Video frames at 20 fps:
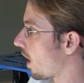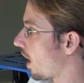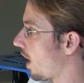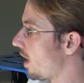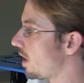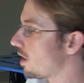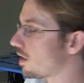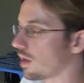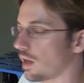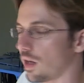
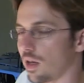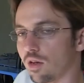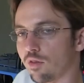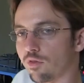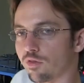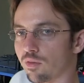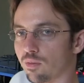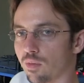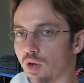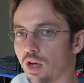AK
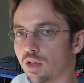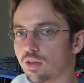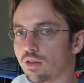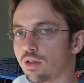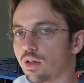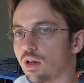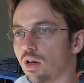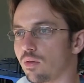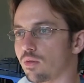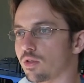
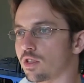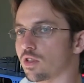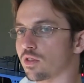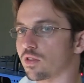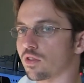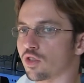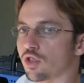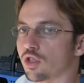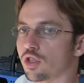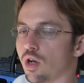Informatica, which
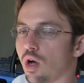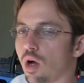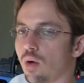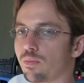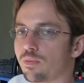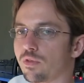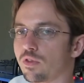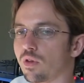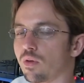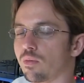is a
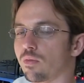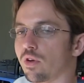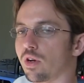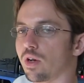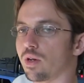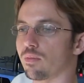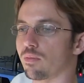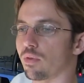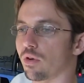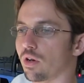shop somewhere
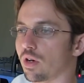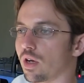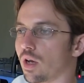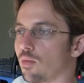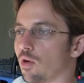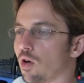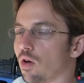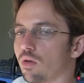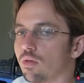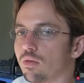in
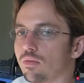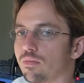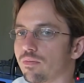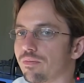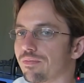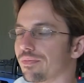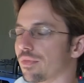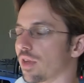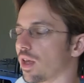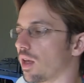
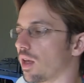Bergamo,